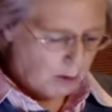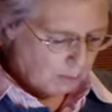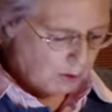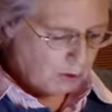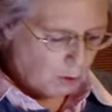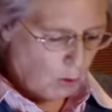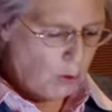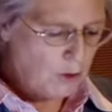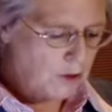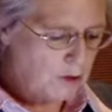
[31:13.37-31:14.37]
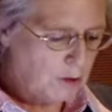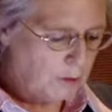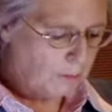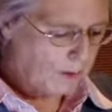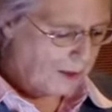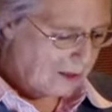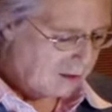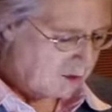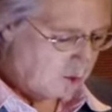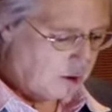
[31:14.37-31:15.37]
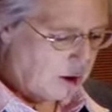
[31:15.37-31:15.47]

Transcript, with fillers: but also in the